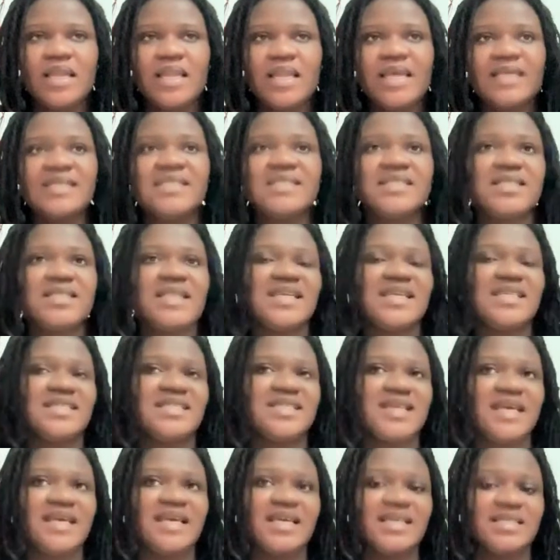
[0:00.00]
Let's
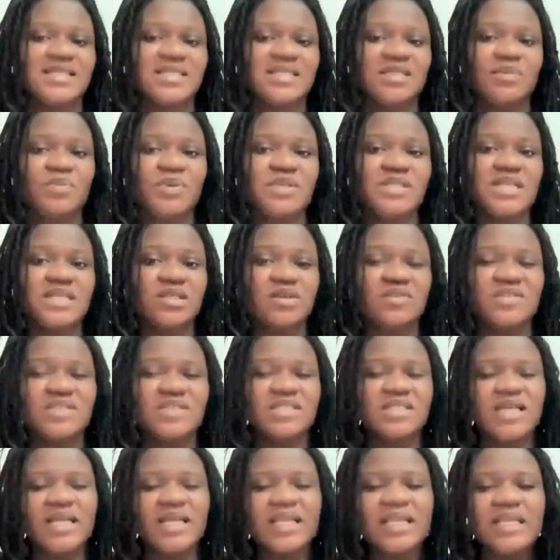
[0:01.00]
say it's the business of
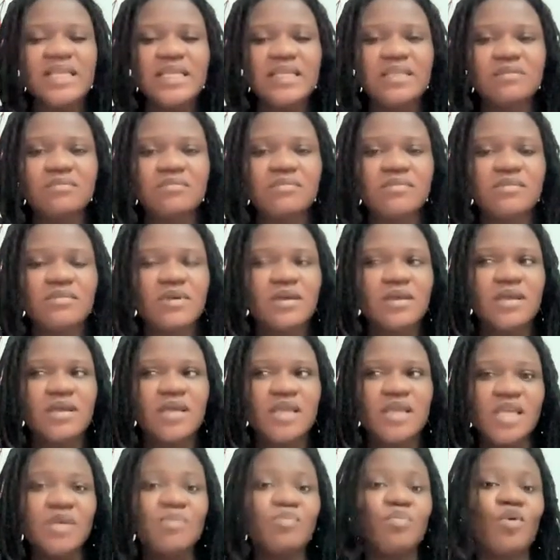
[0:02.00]
selling
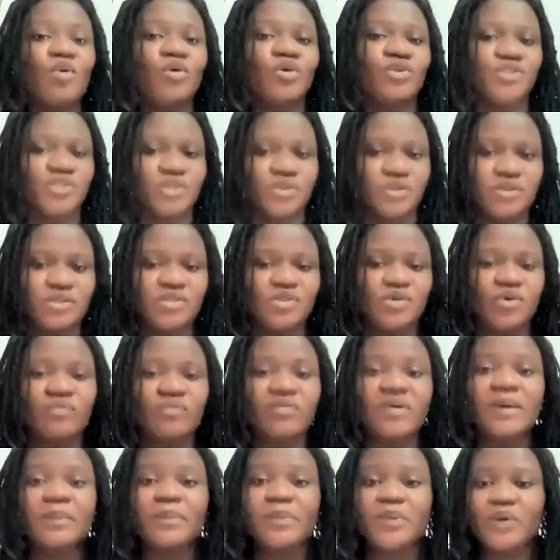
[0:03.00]
emotions
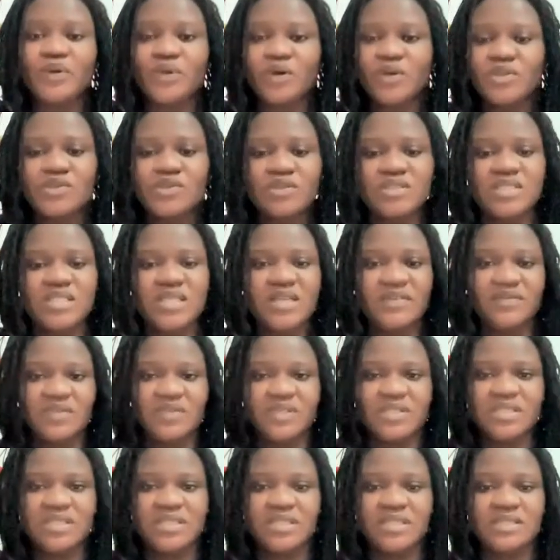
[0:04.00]
over products or
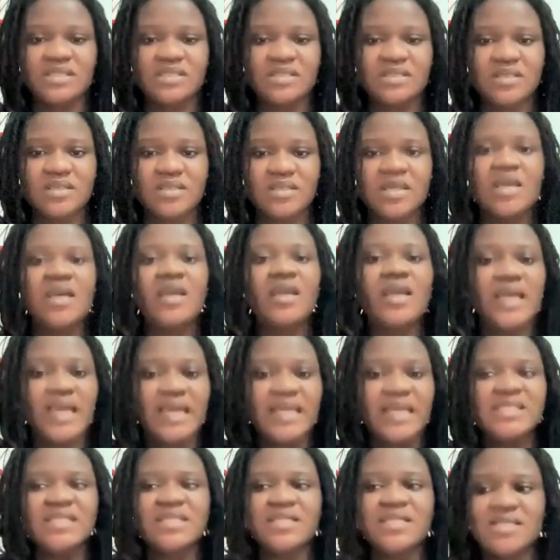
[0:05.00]
services.
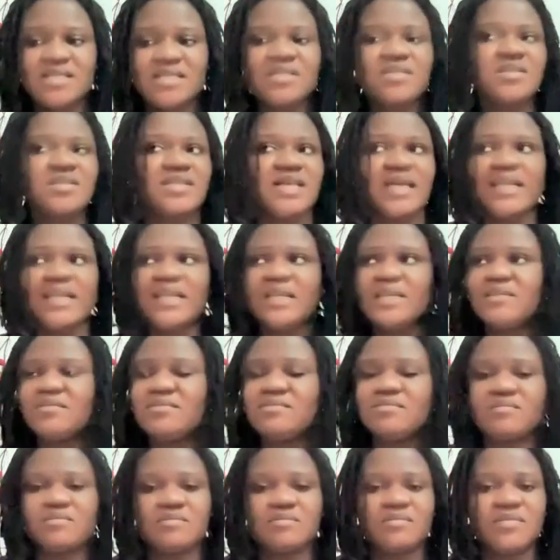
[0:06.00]
It is
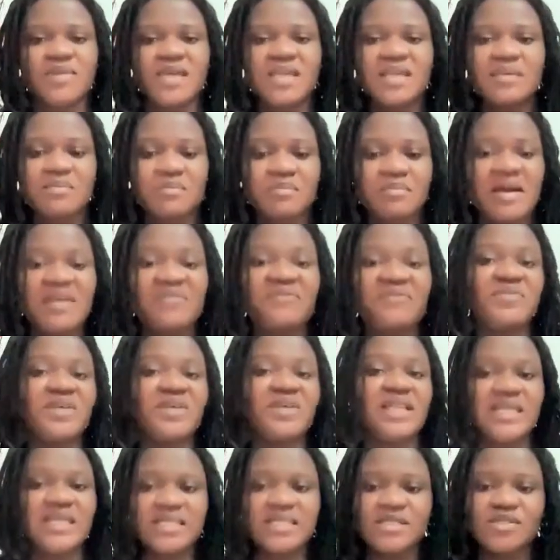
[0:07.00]
selling my
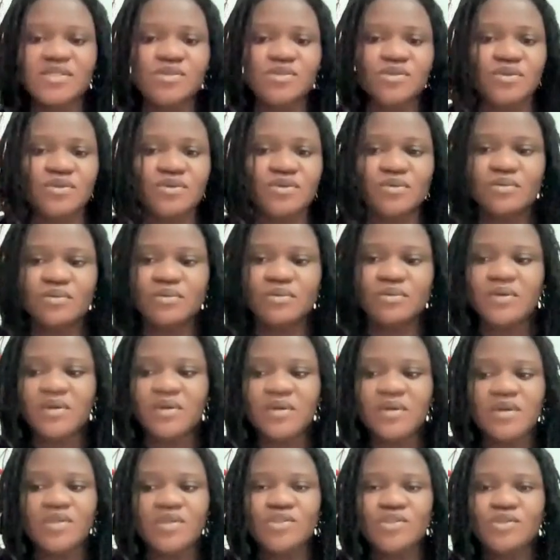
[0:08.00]
feelings to you.
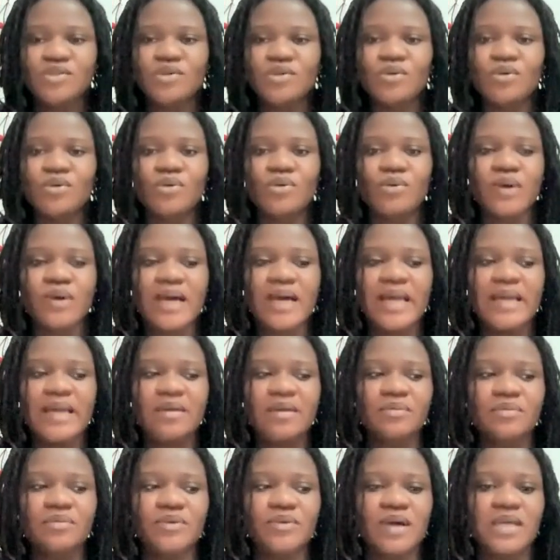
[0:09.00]
So
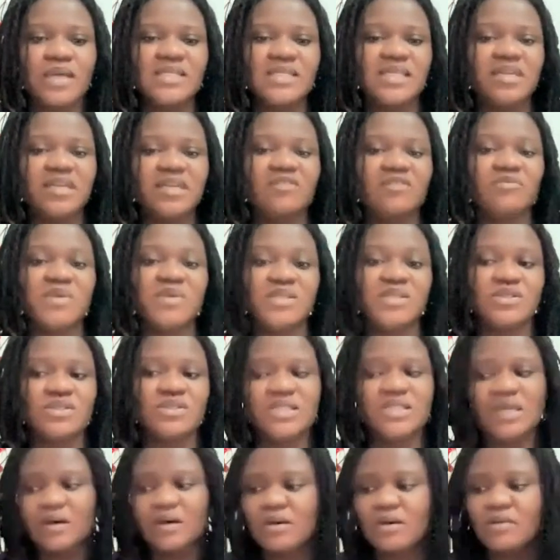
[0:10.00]
instead of me to
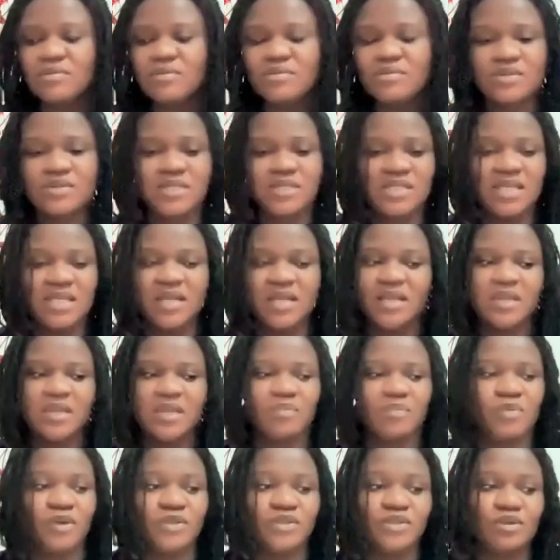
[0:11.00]
sell, say,
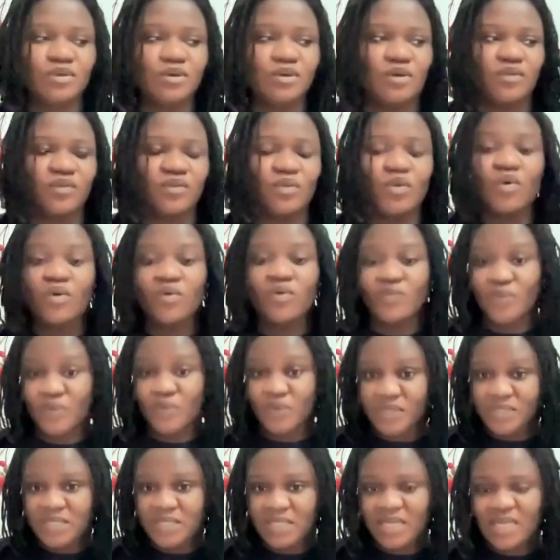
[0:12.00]
a bottle of Coke,
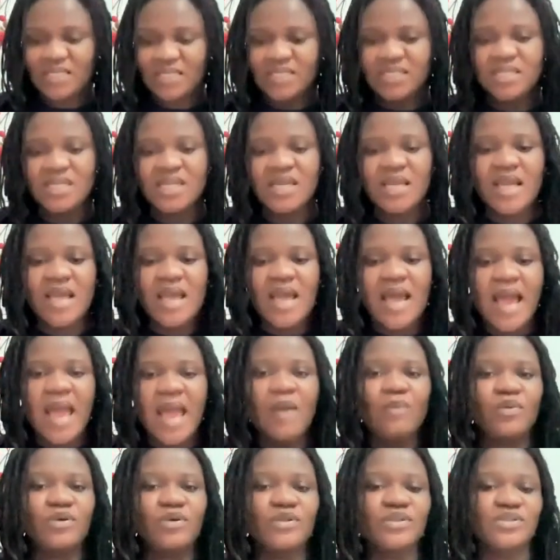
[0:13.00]
for instance,
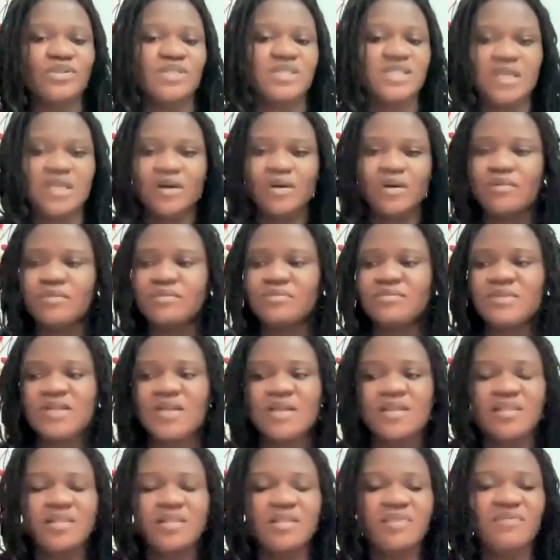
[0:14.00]
I want to sell
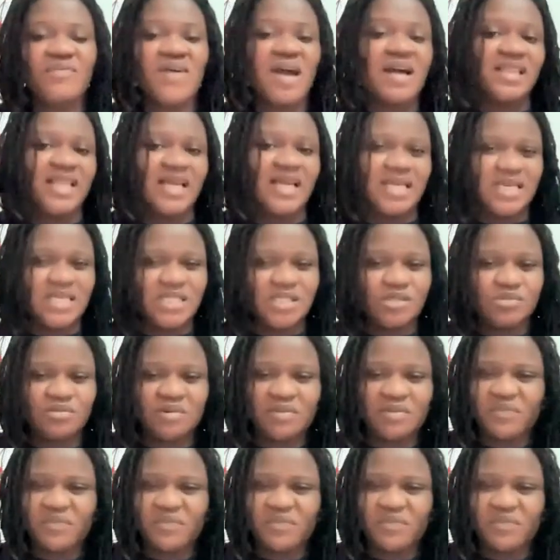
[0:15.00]
the fact that it's